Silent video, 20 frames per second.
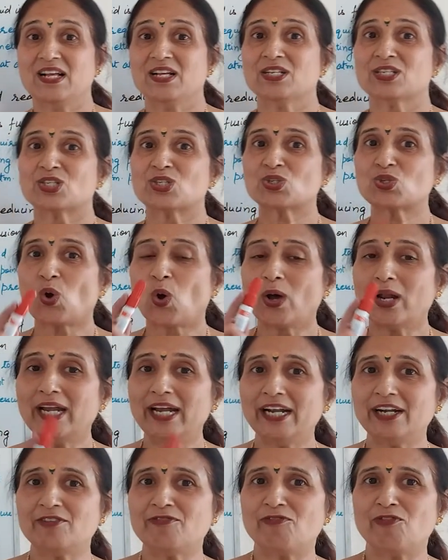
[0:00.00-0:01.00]

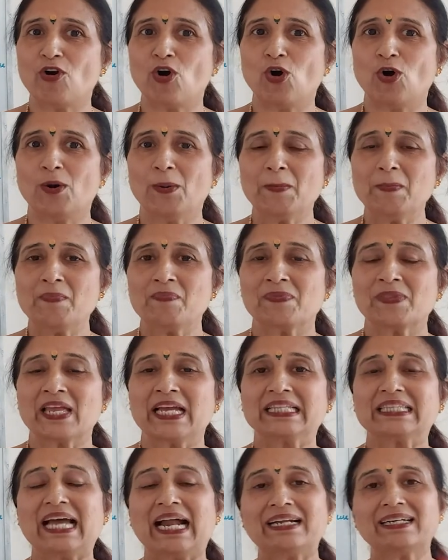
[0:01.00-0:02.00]
solid form
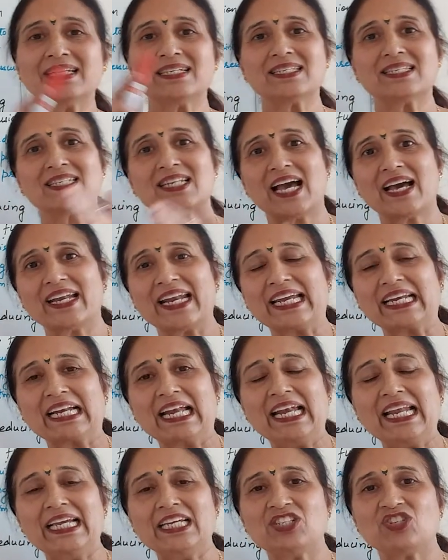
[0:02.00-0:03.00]
that is
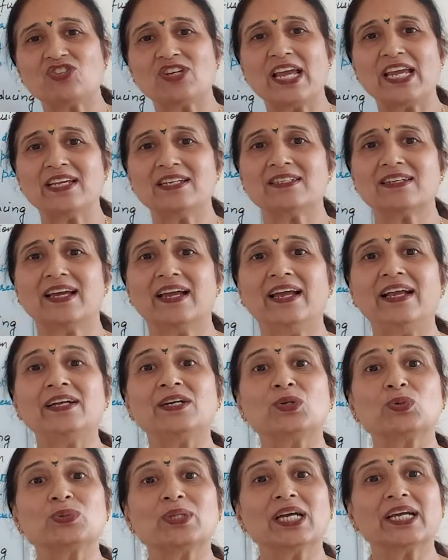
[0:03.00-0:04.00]
directly changed
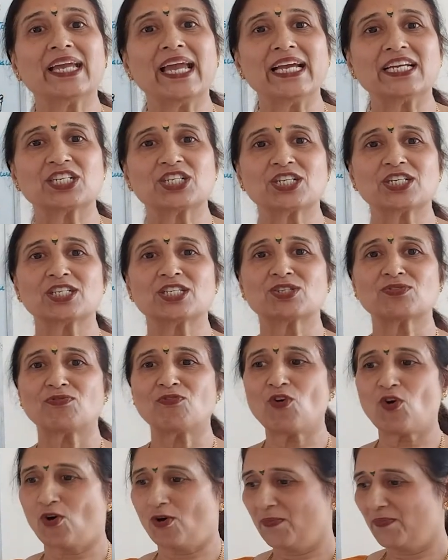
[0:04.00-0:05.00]
into the gaseous
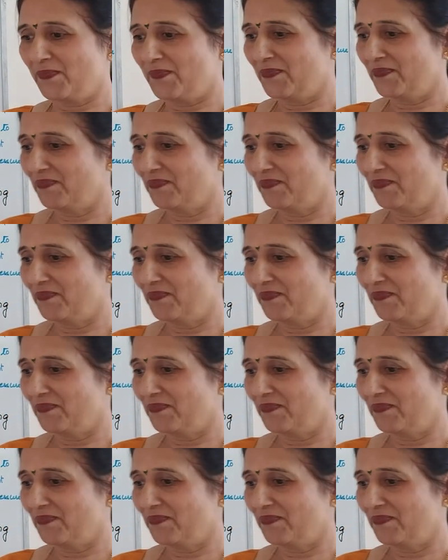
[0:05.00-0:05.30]
form.